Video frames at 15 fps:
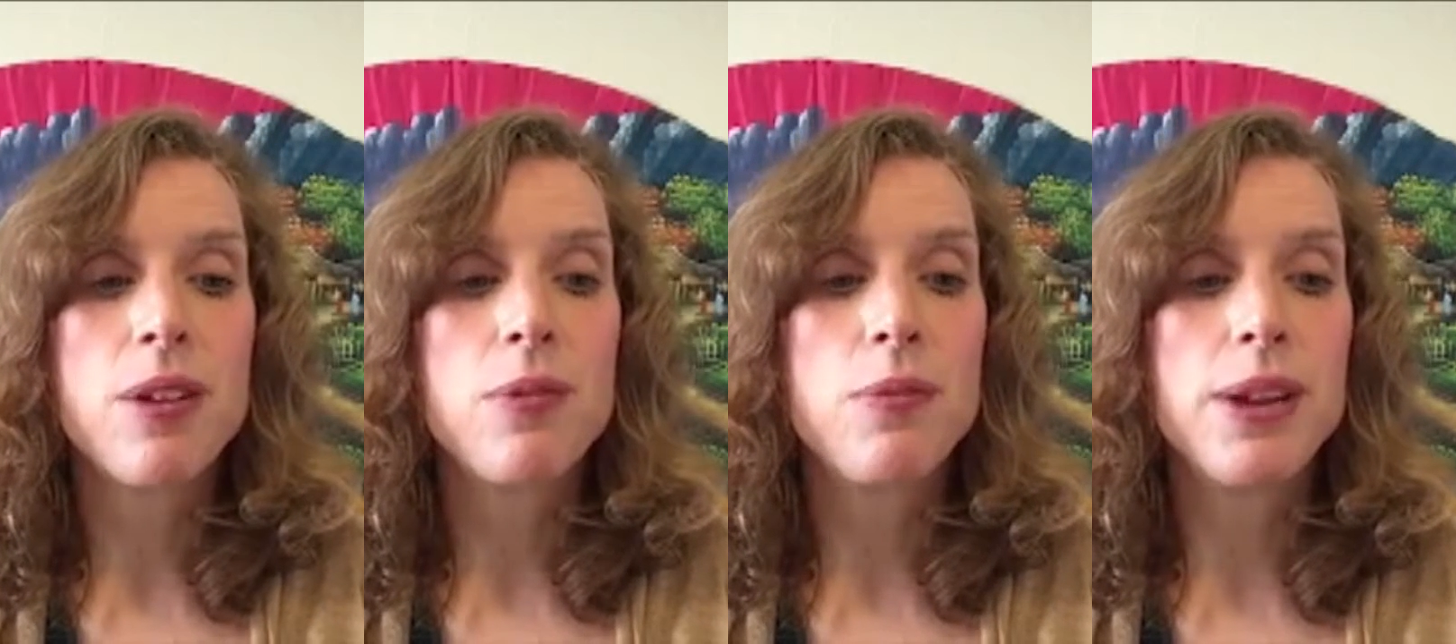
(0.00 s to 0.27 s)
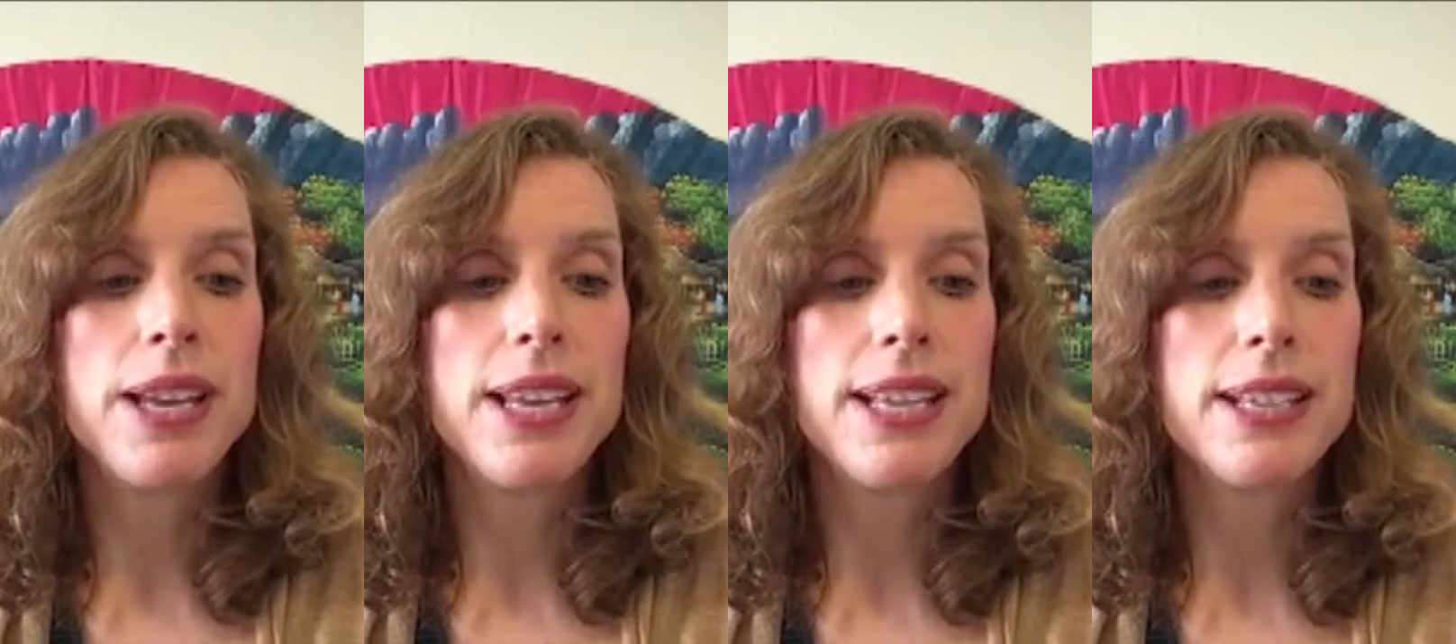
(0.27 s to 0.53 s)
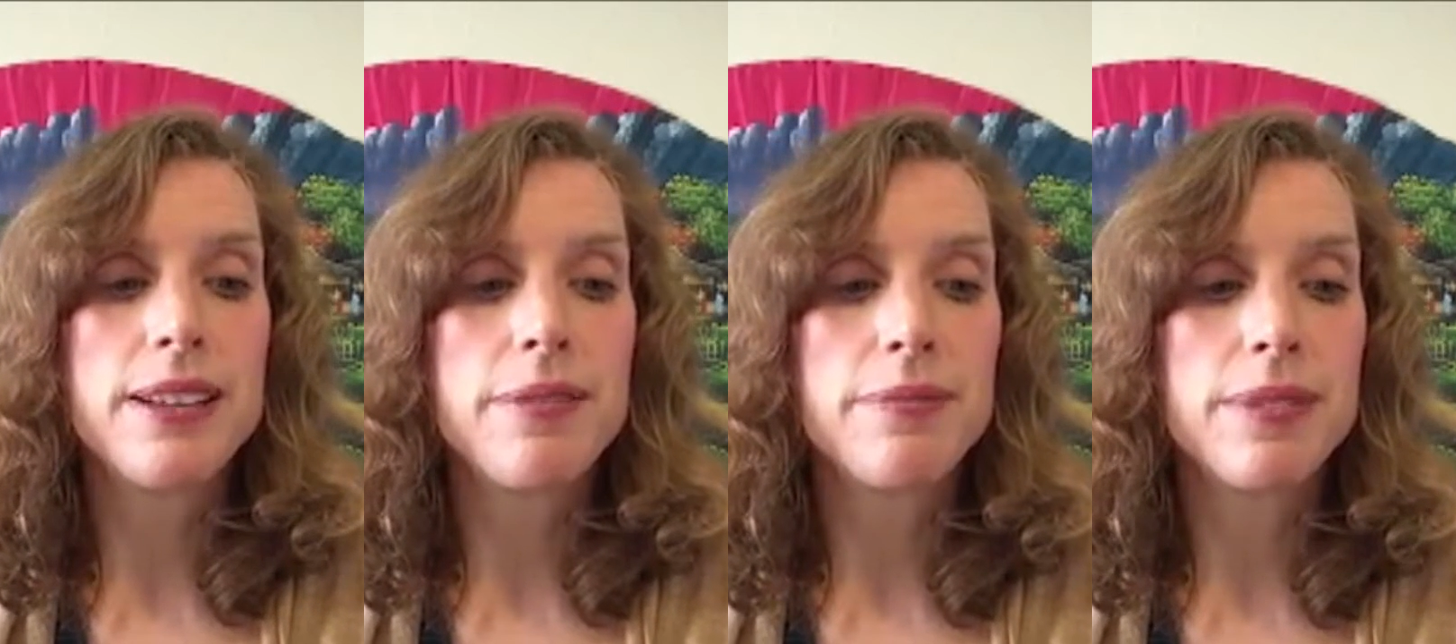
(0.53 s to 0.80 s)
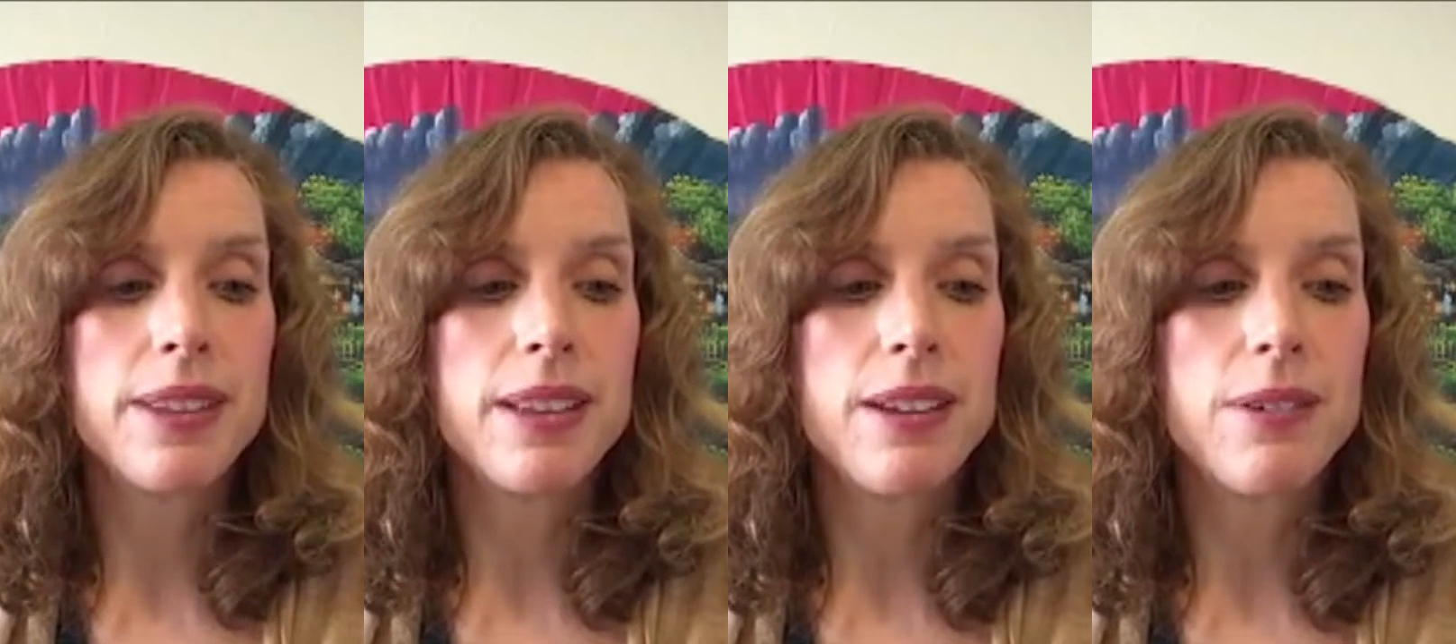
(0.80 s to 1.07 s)
We
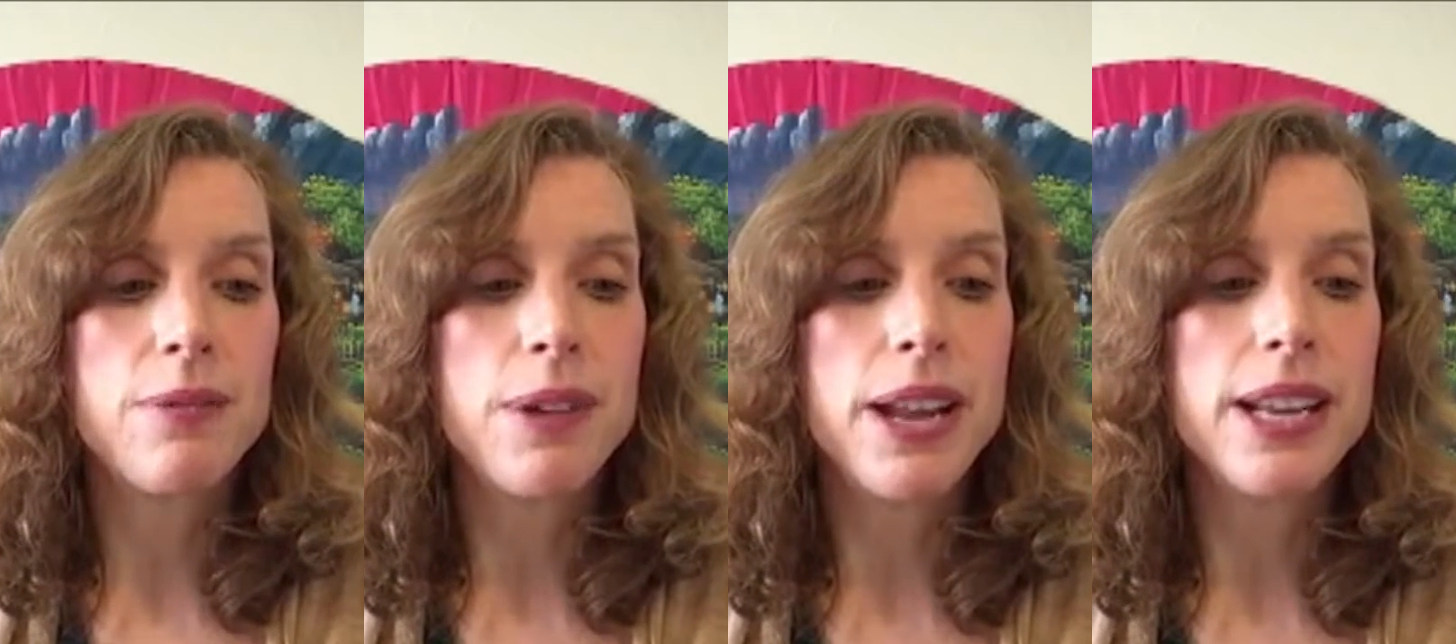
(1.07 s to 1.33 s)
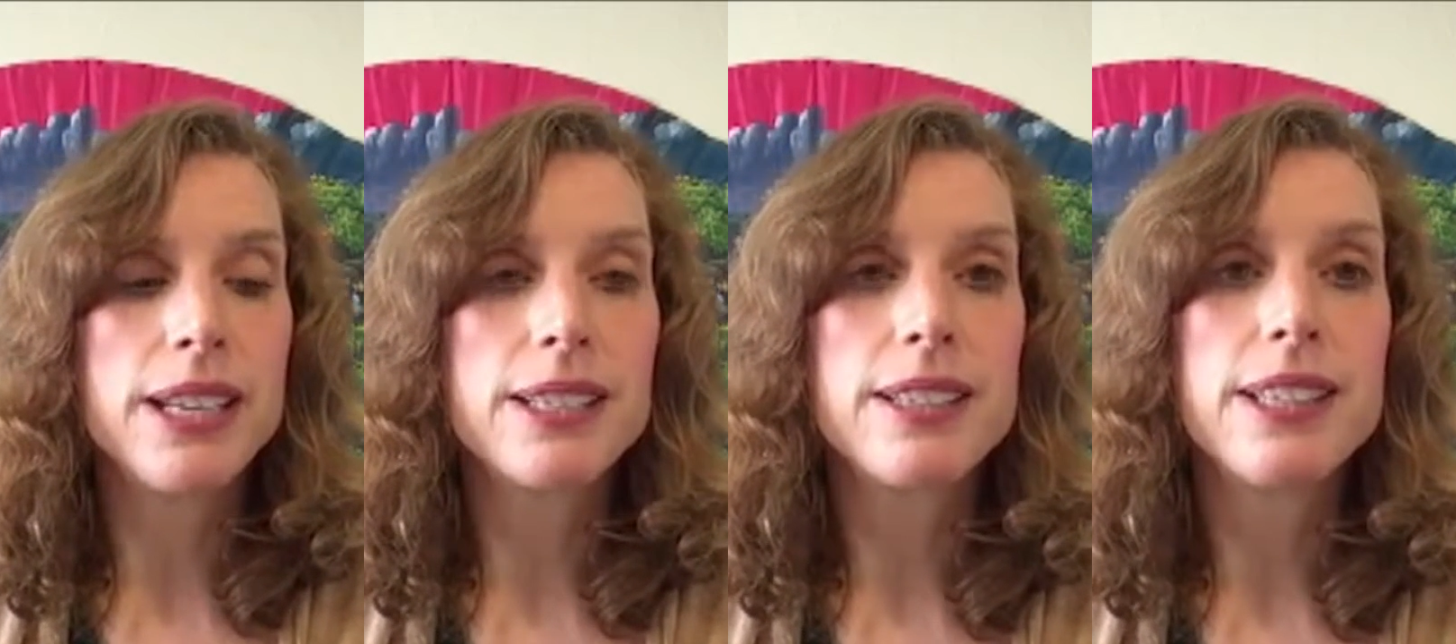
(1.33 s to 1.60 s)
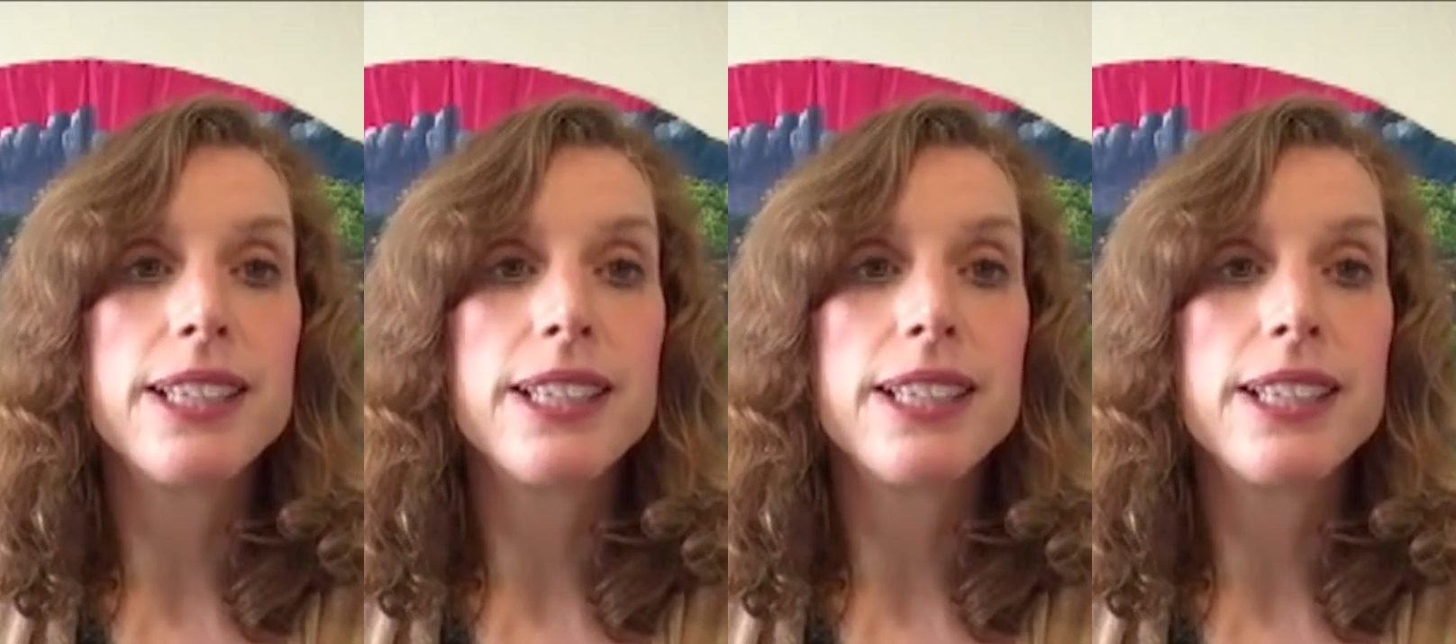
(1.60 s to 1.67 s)
rate